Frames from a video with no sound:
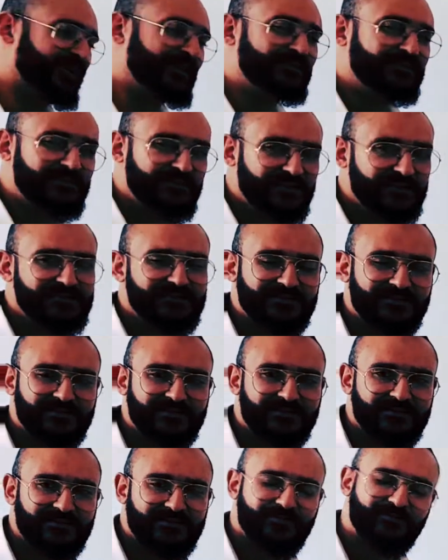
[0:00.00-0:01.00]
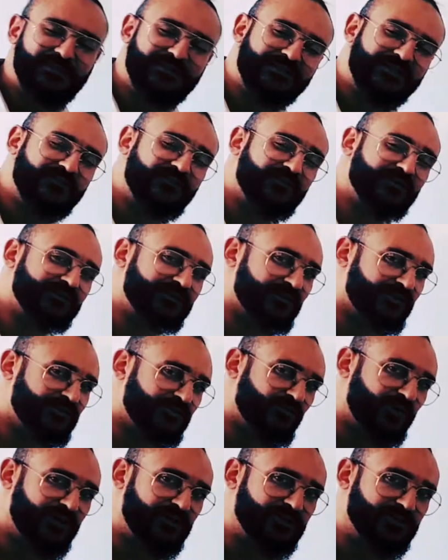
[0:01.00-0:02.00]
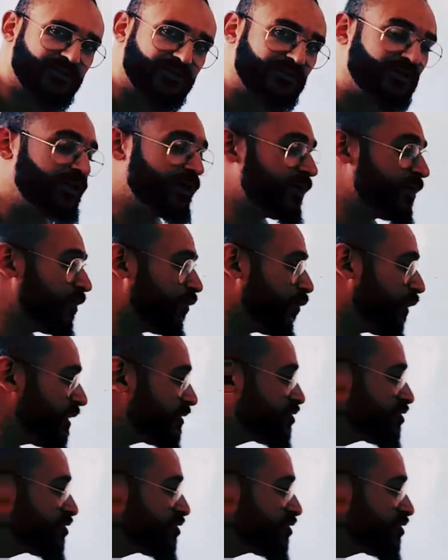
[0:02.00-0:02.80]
in this specific situation, what